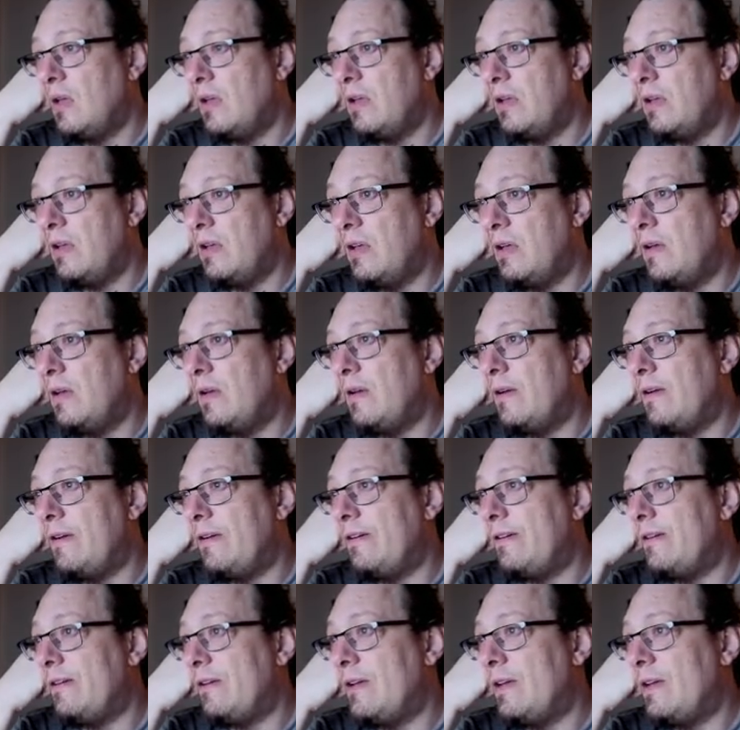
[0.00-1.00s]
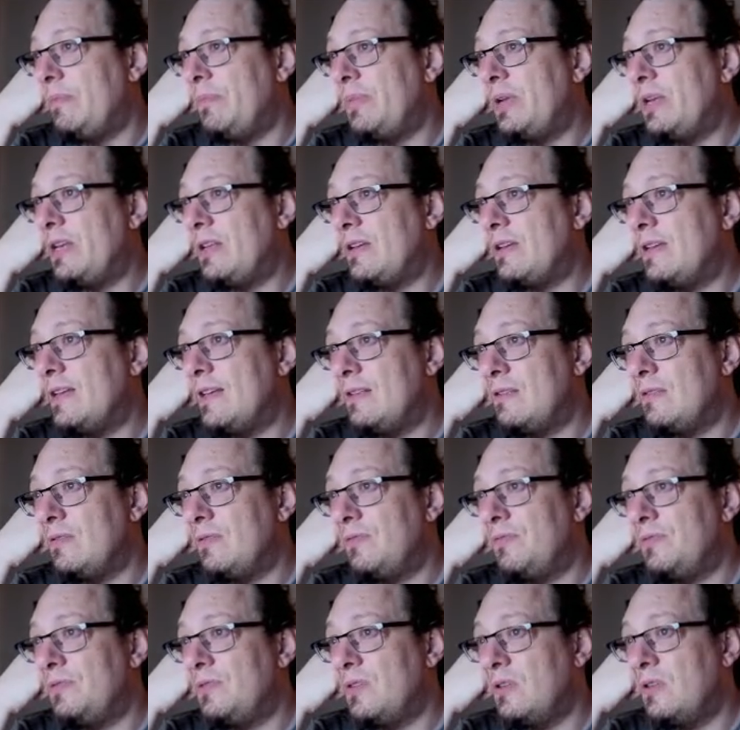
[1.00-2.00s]
I mean, in case of
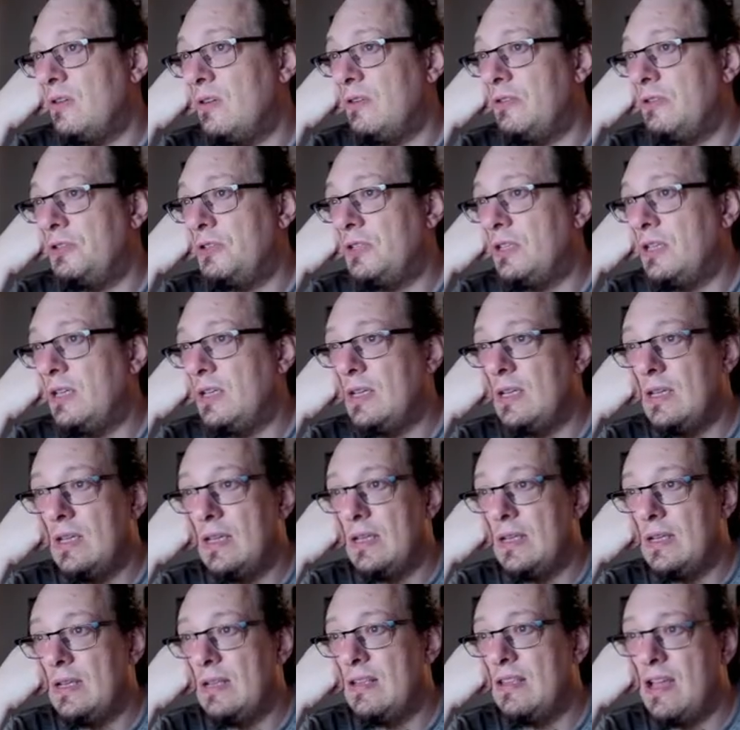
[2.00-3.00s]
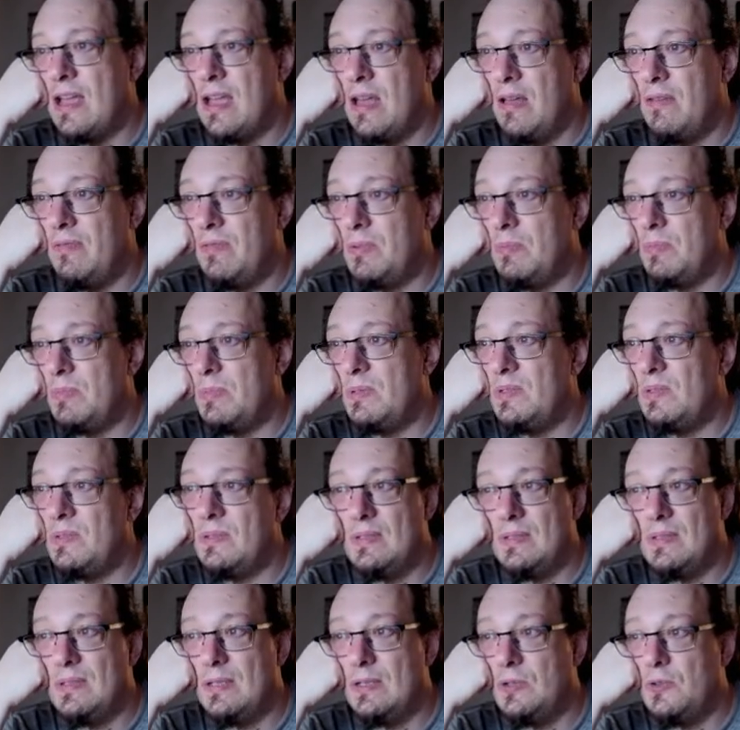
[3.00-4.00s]
Synology, they have a
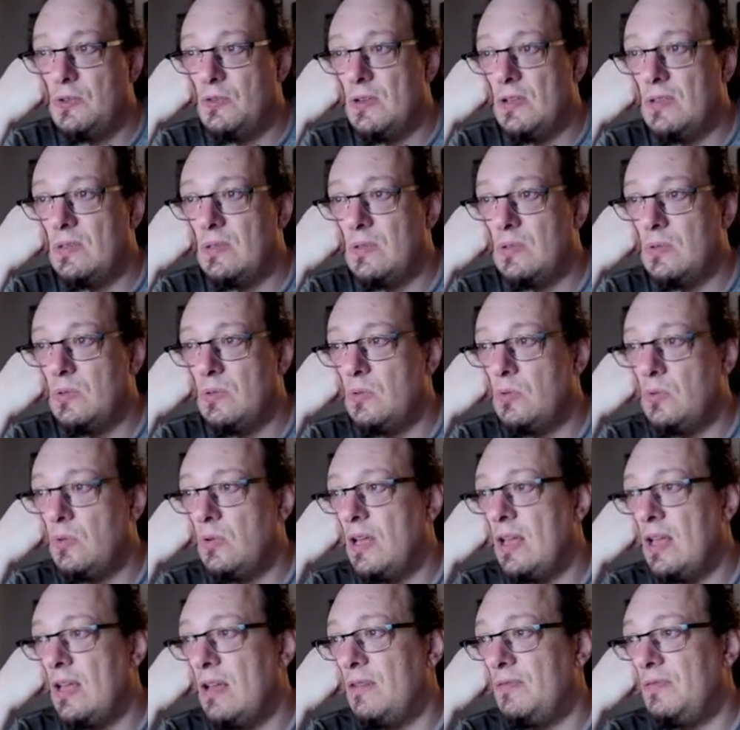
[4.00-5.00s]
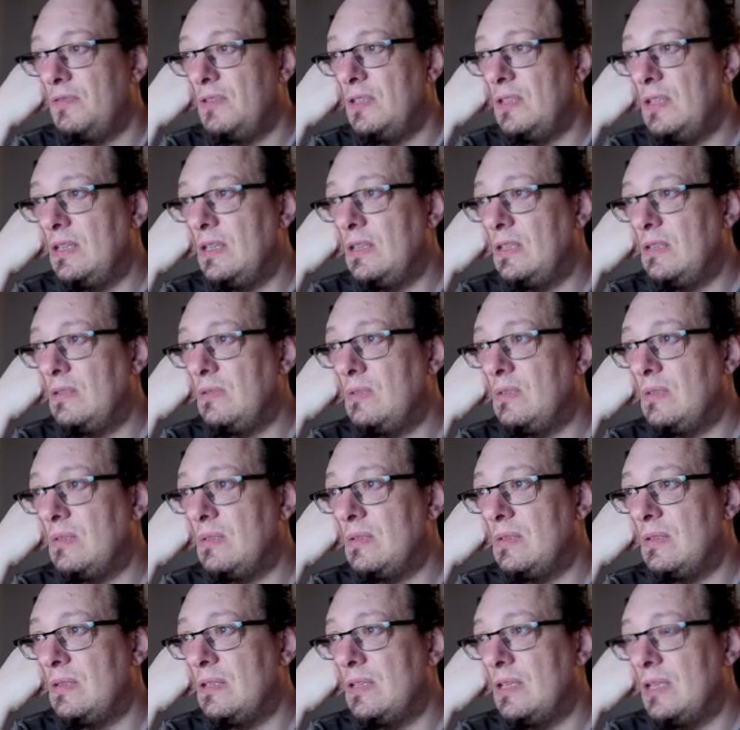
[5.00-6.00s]
business interest to have
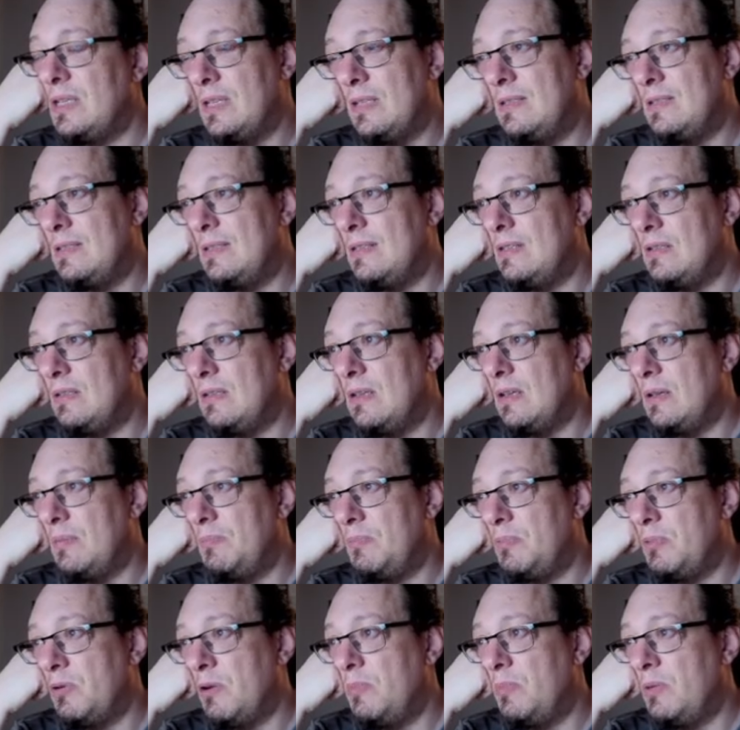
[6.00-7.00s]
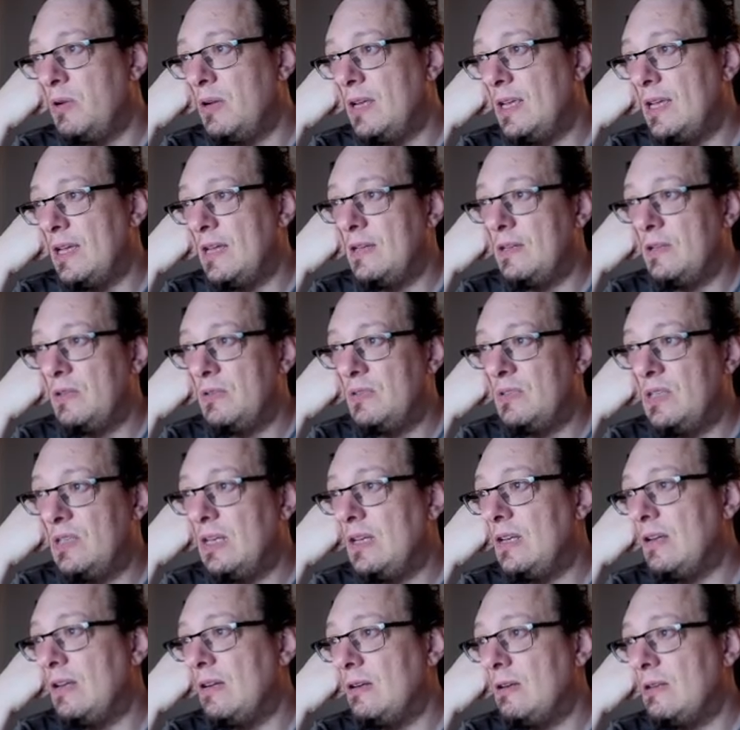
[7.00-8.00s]
these set up properly, and you see
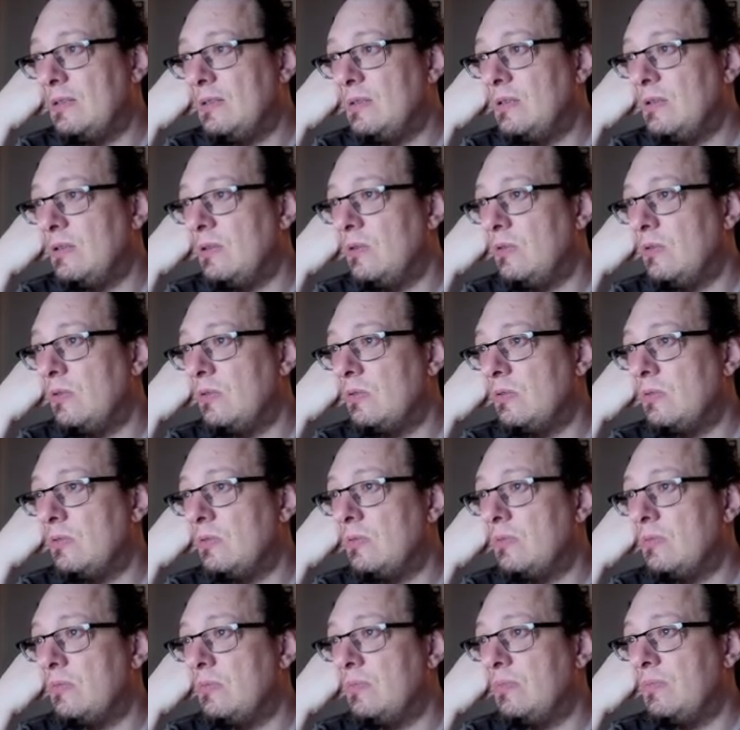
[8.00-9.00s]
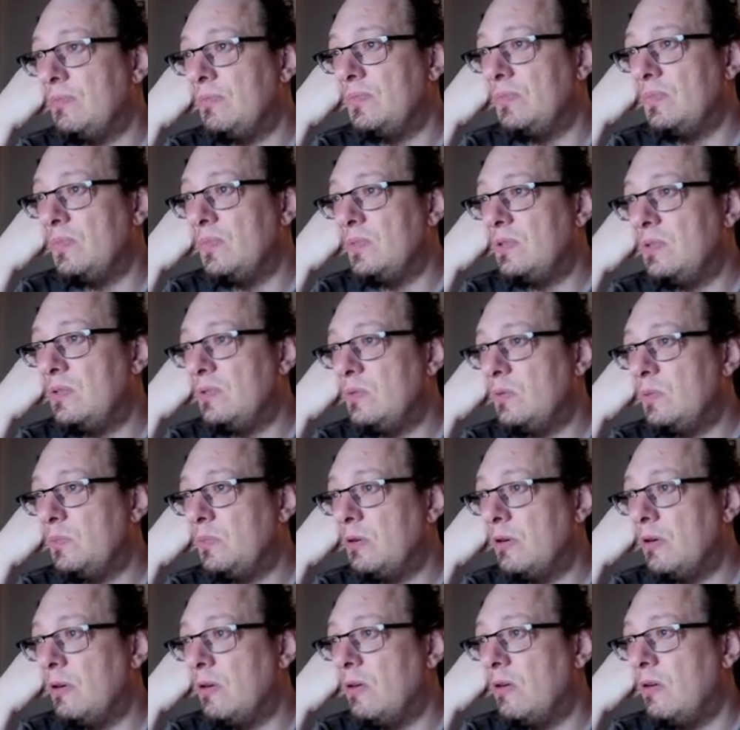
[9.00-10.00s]
there is no
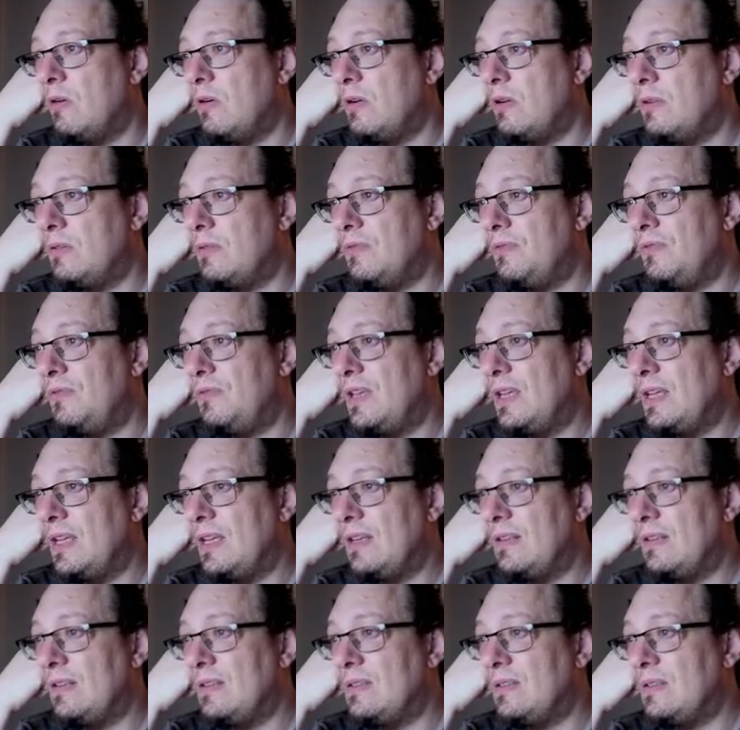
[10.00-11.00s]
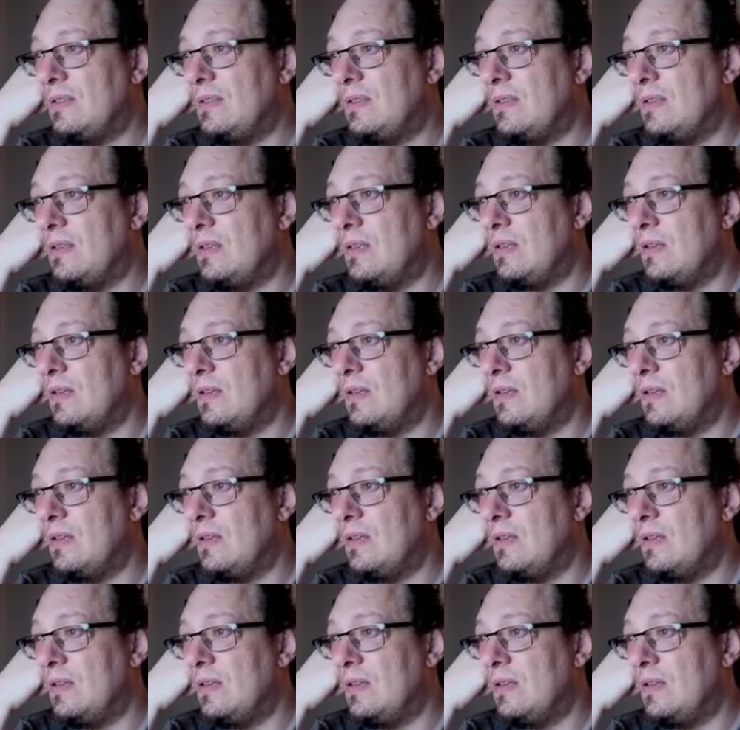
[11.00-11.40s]
super odd things.